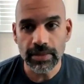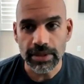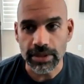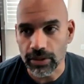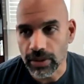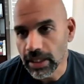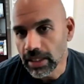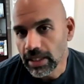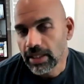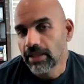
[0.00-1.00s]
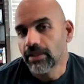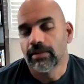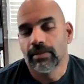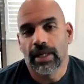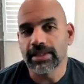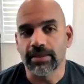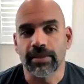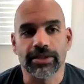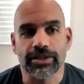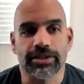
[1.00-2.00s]
So as I
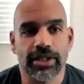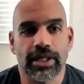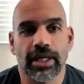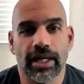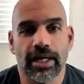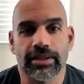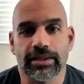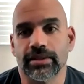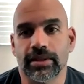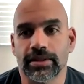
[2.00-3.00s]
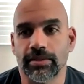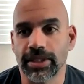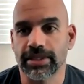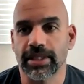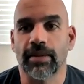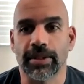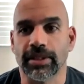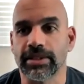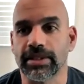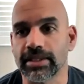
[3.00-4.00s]
mentioned, Gen AI is, is a big topic
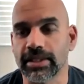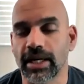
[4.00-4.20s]
these days.